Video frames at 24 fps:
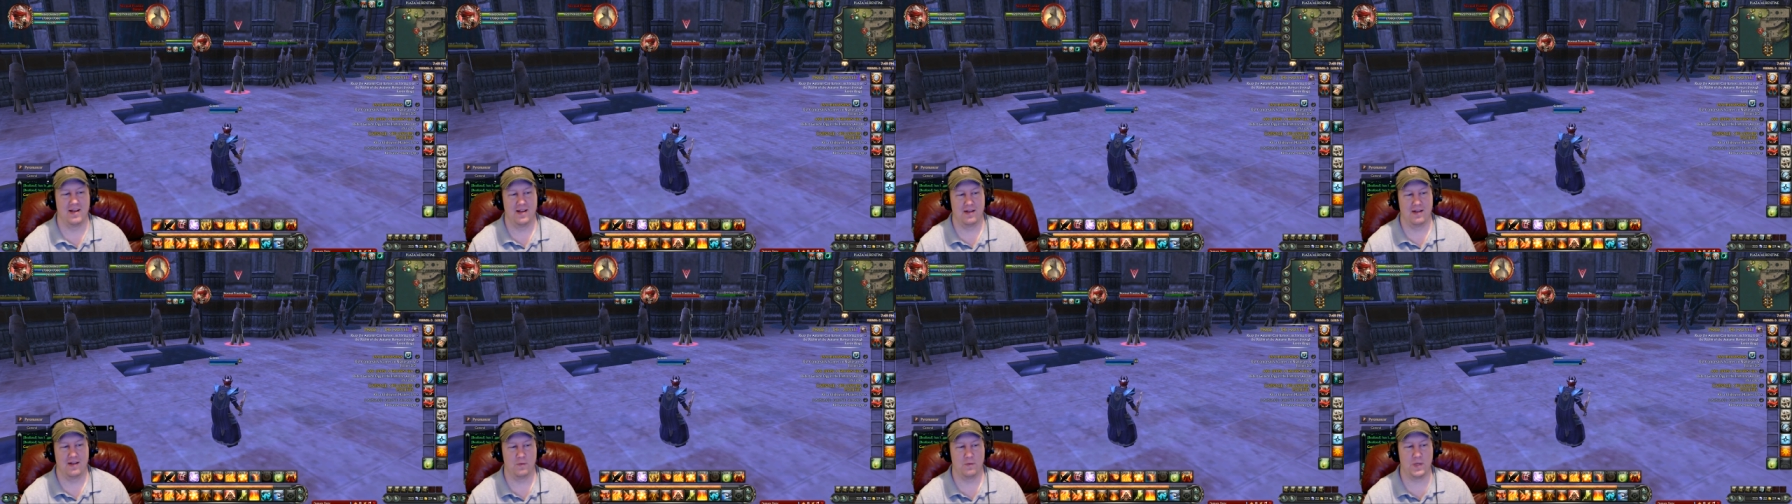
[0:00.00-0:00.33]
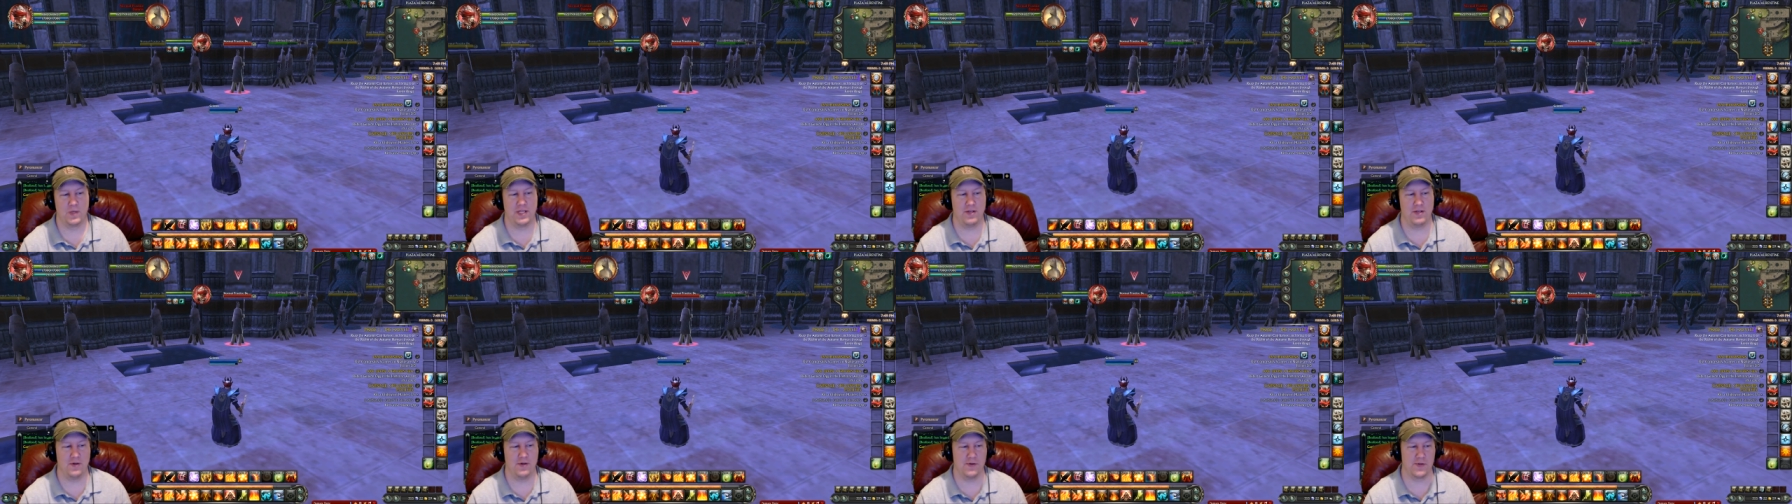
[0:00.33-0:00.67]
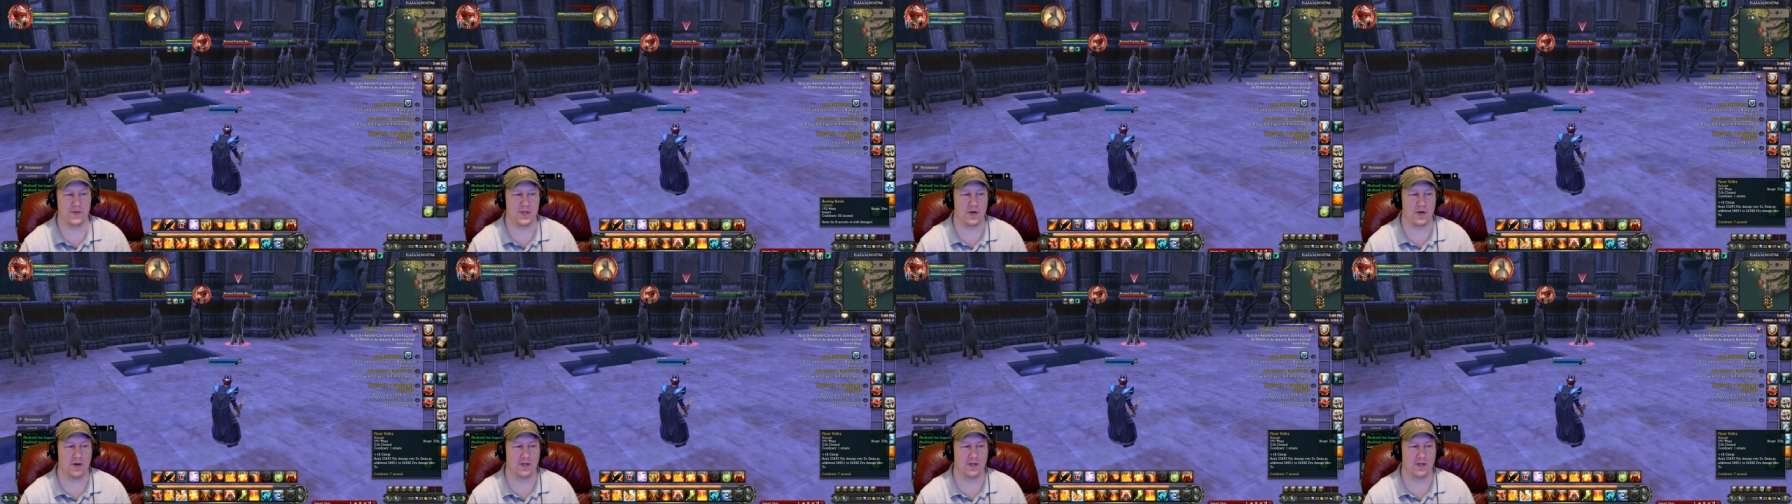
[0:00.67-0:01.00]
we
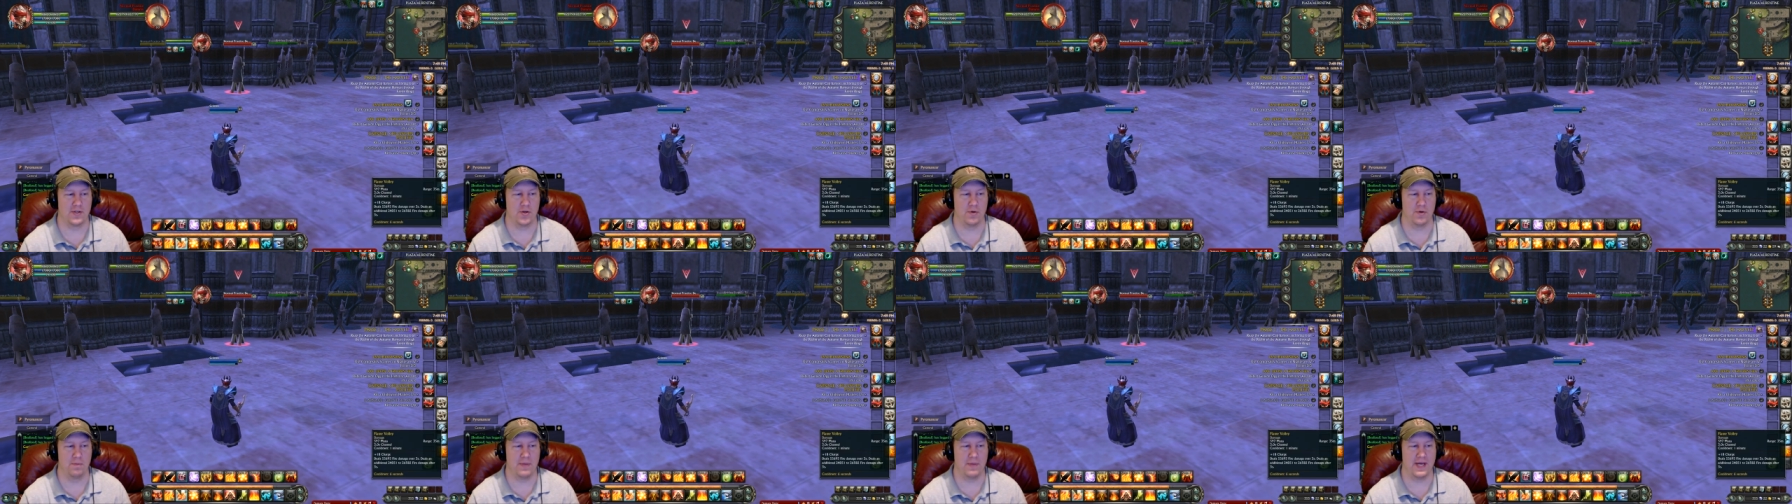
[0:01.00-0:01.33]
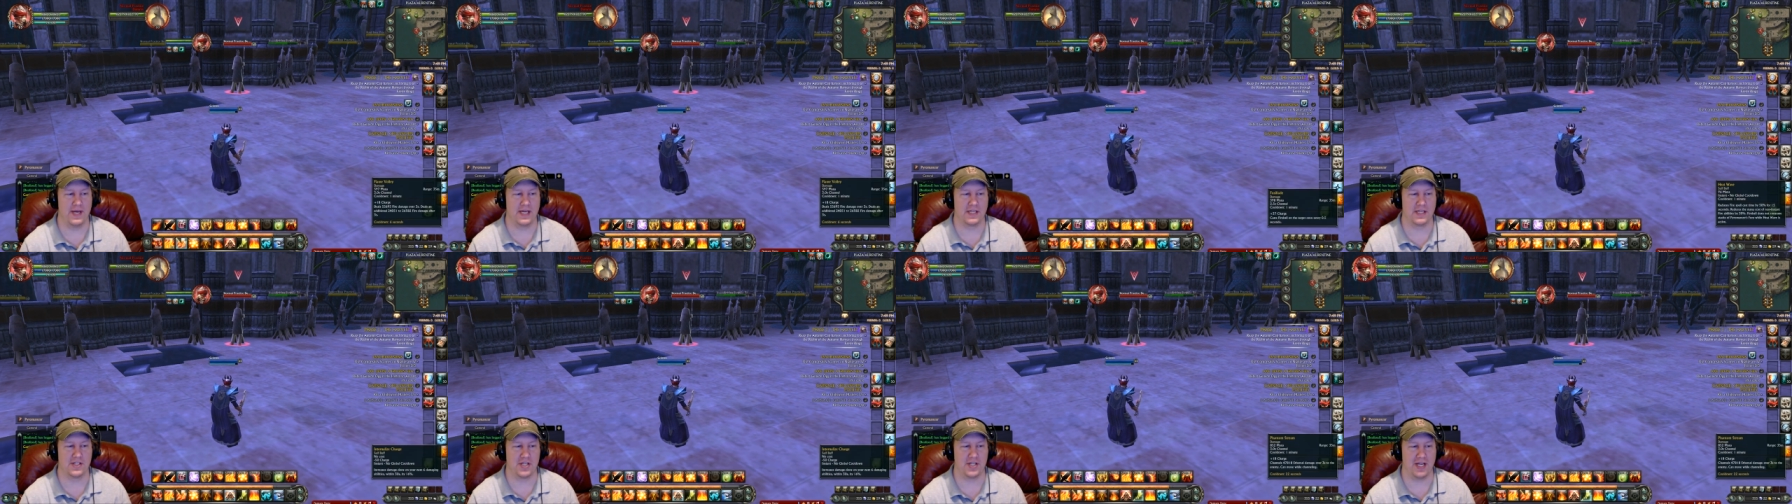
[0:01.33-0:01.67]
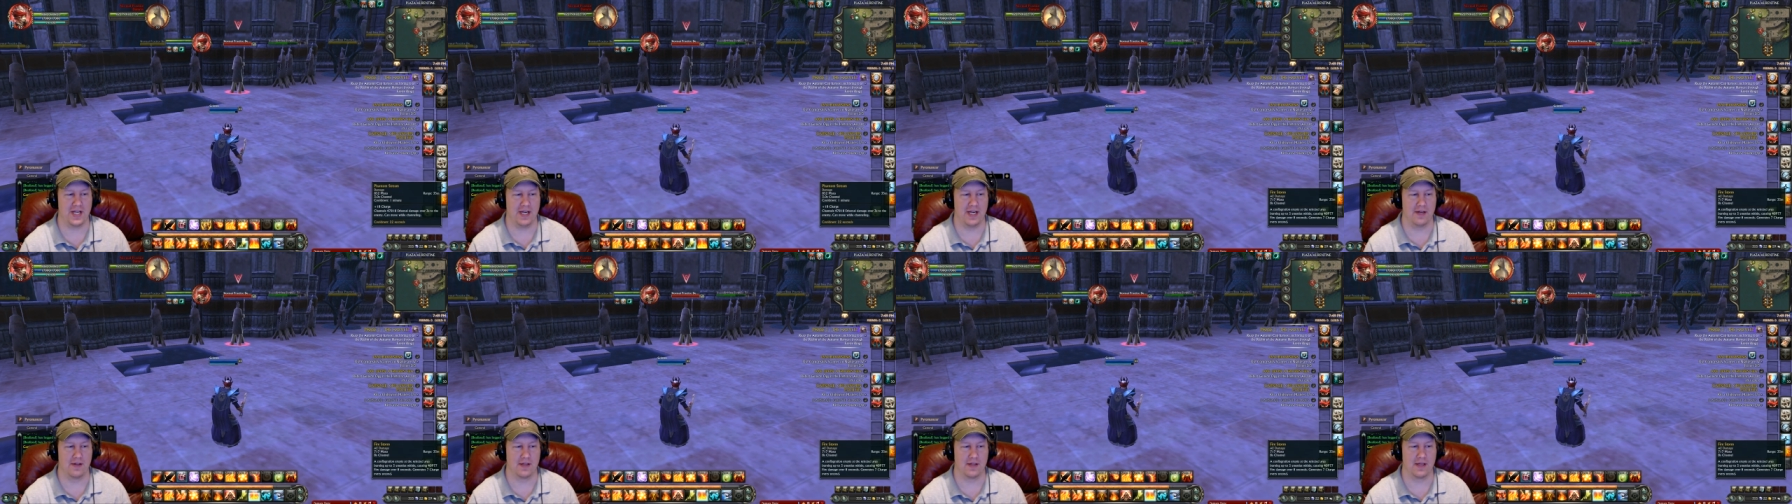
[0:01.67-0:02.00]
used our 2 big
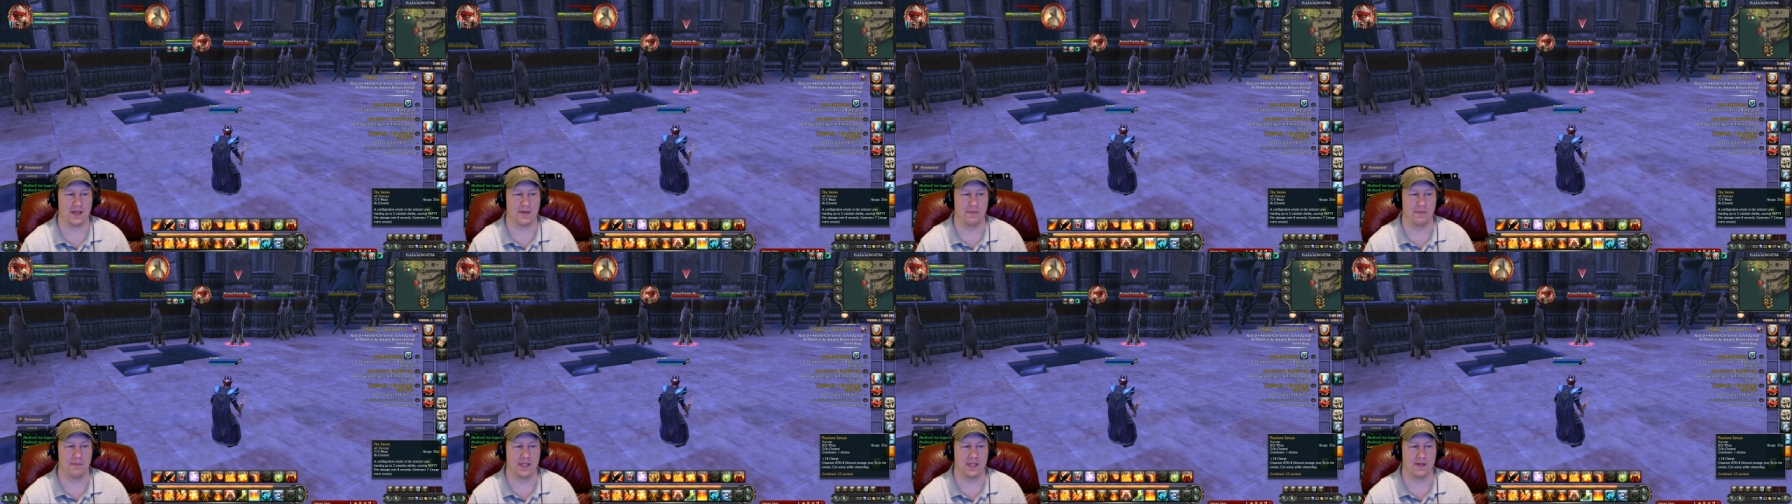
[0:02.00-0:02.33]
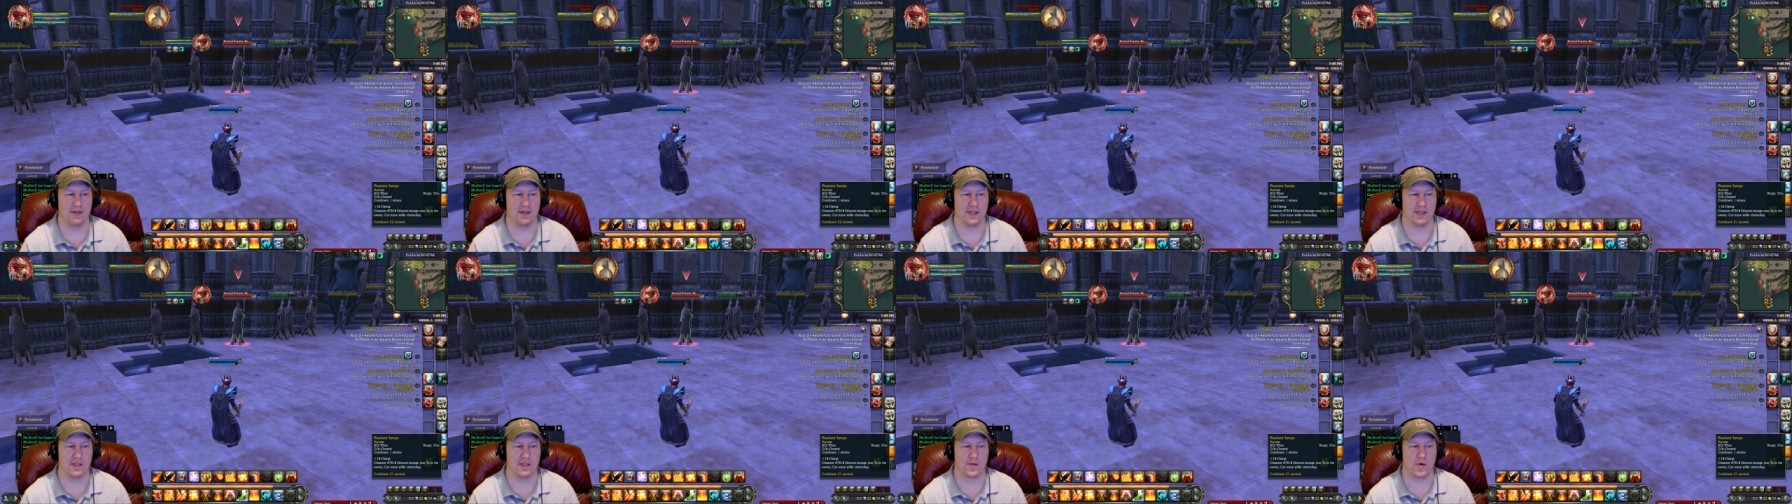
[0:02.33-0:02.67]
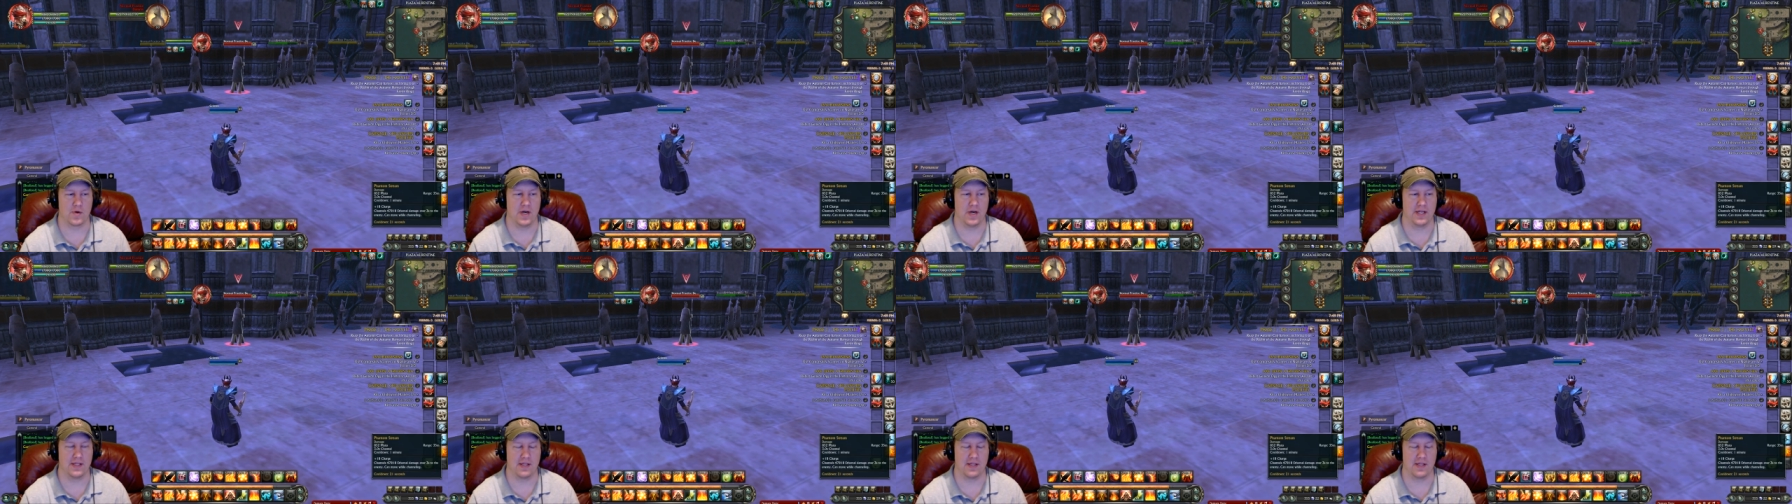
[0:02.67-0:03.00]
channeling abilities
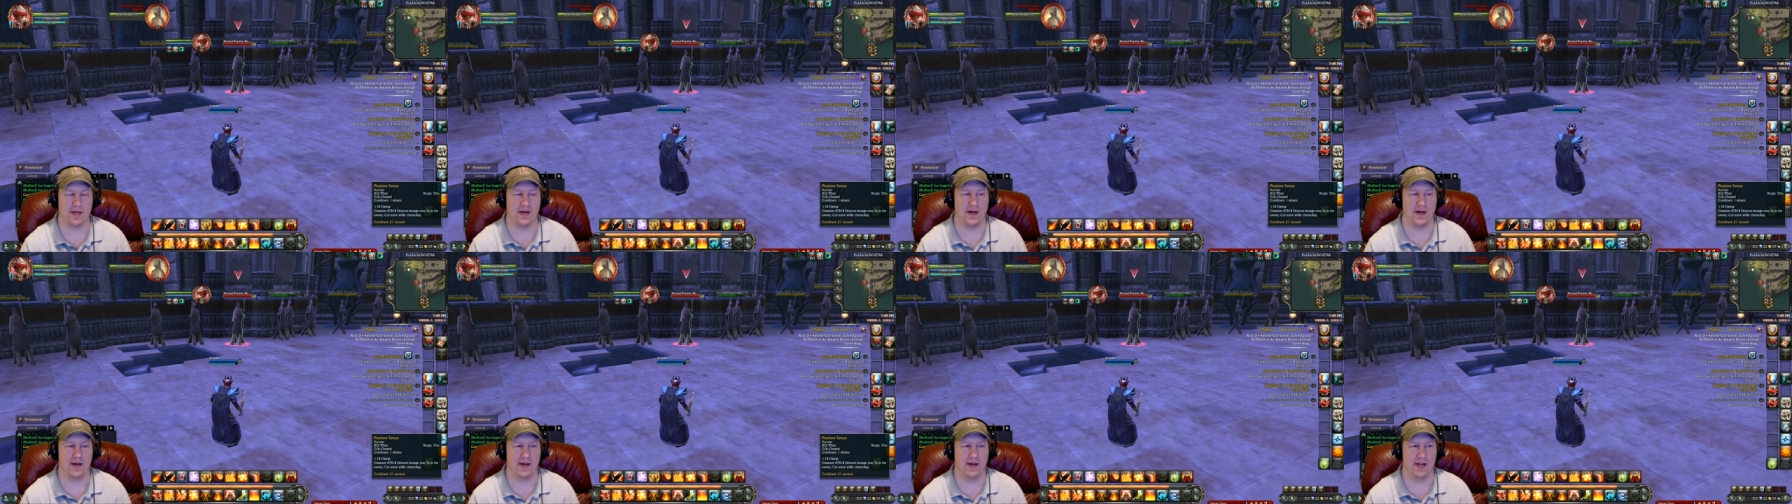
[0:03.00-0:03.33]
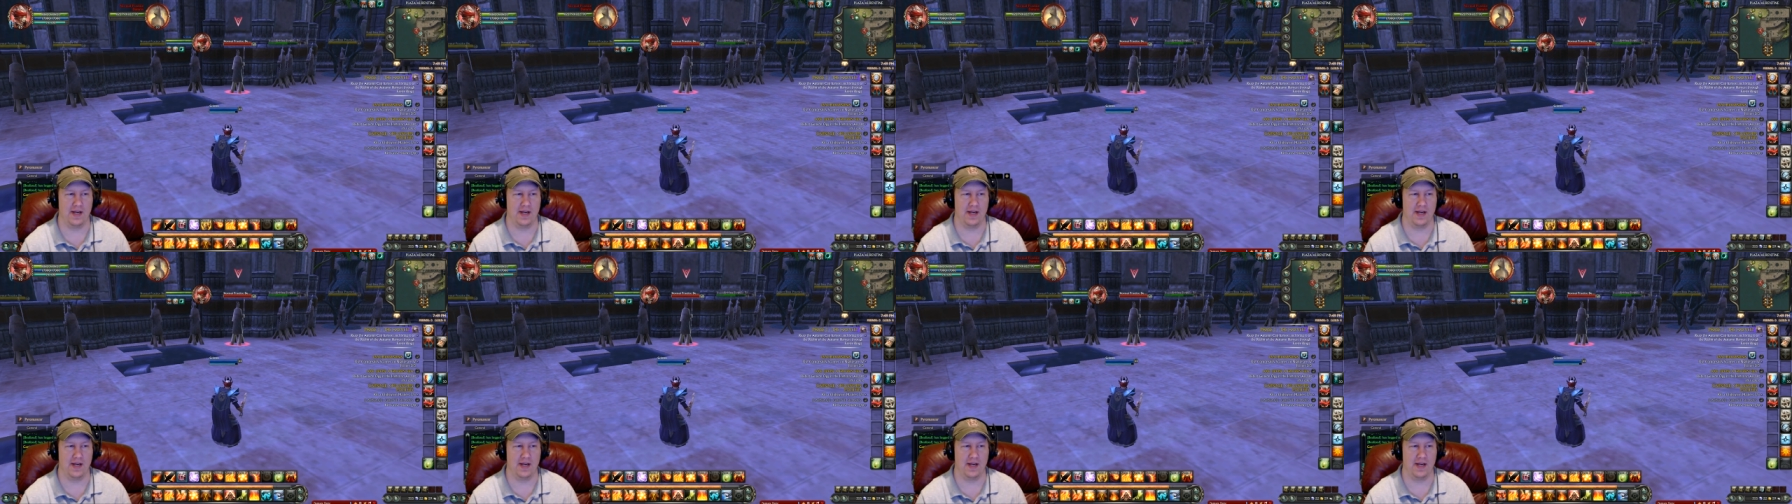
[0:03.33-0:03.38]
right there,